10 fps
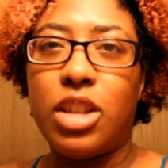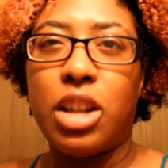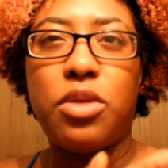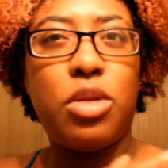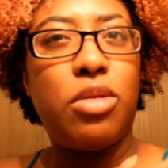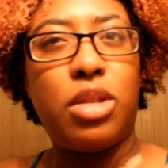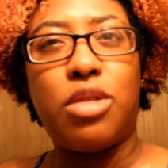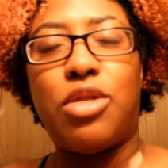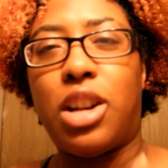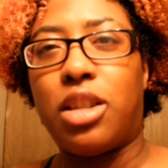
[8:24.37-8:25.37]
Like if you're only
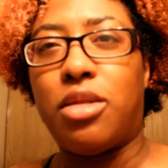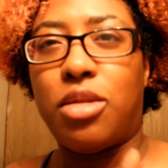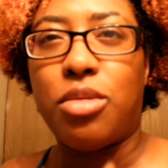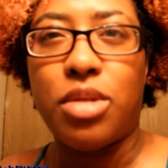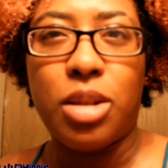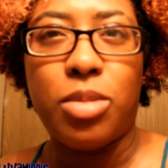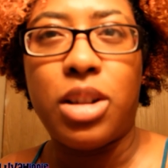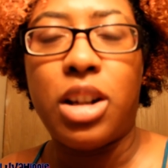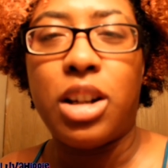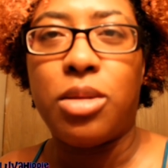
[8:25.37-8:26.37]
attracting a certain type of
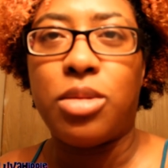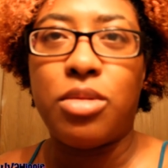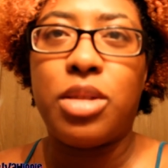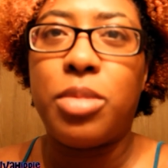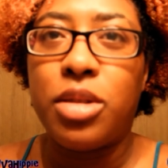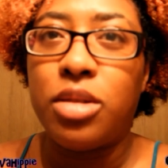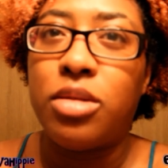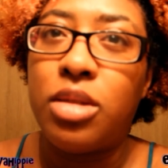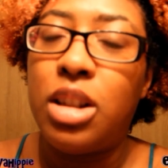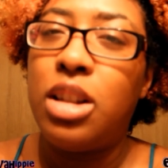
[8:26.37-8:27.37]
guy or a certain type of
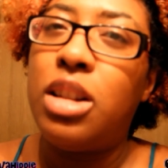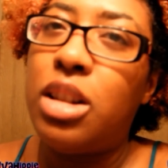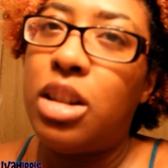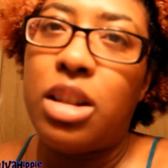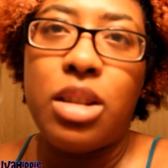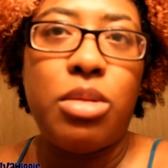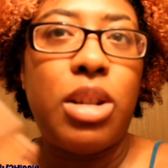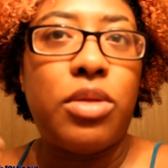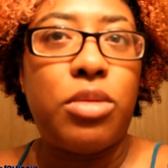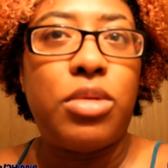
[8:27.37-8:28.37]
girl, you
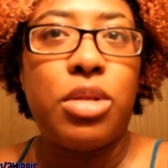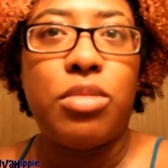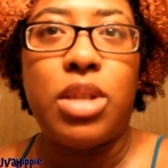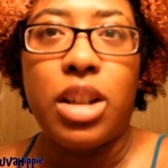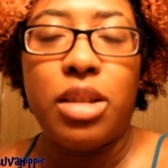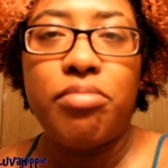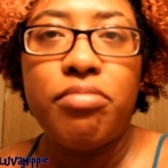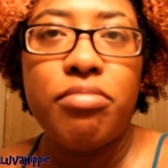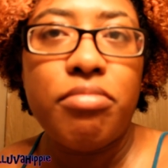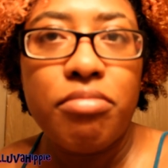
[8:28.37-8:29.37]
have to wonder why.
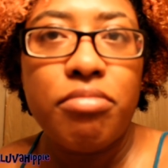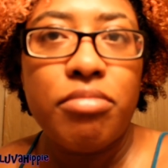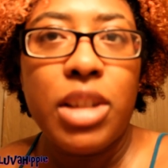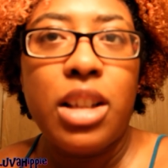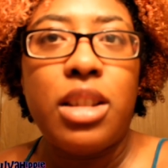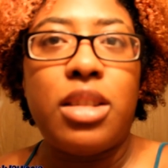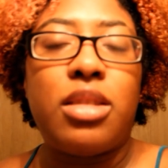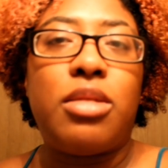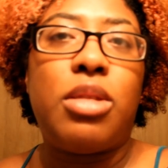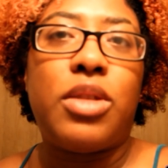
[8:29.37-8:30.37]

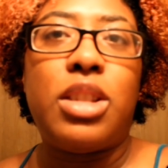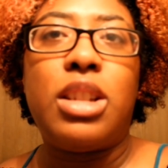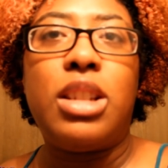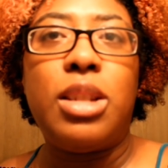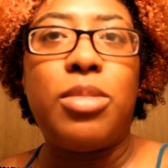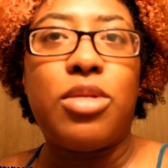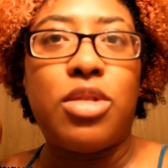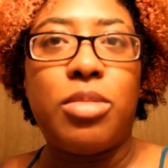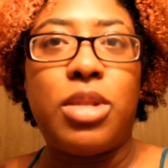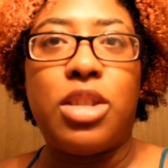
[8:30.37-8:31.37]
You have to dig deep in your
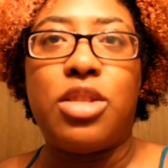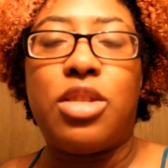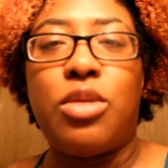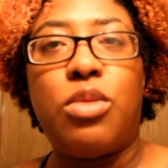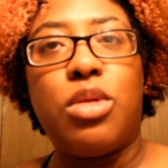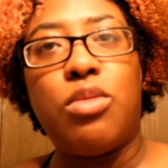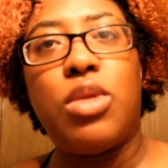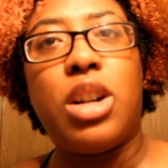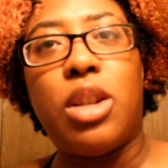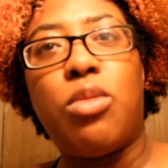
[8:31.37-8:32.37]
subconscious and wonder
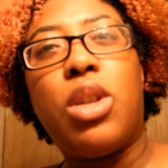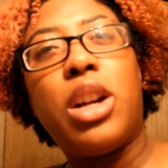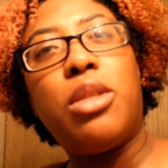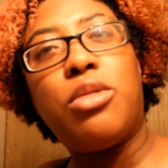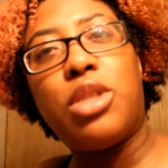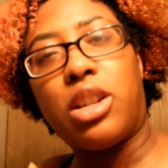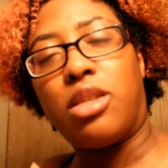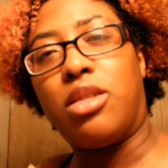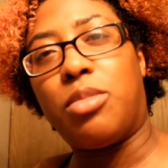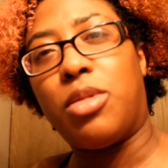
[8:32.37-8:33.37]
why. Why are you
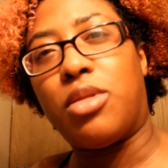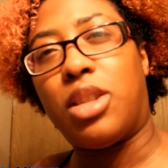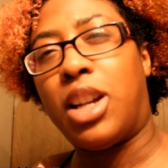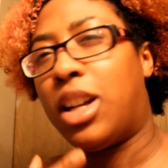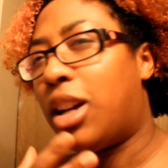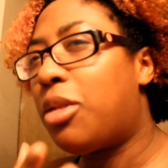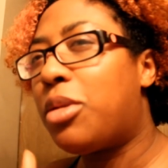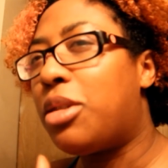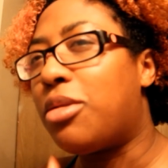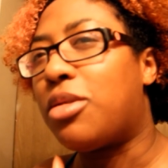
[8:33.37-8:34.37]
attracting this person? How
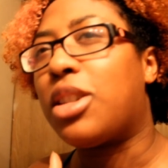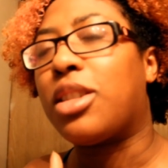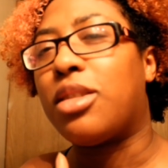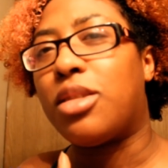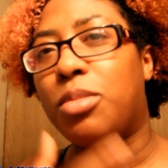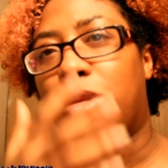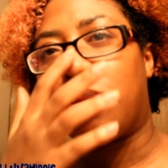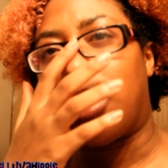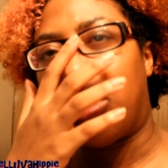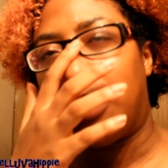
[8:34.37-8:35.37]
are you attracting this
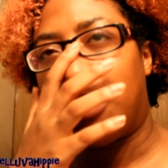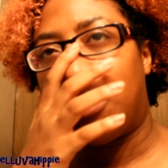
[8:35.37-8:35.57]
person?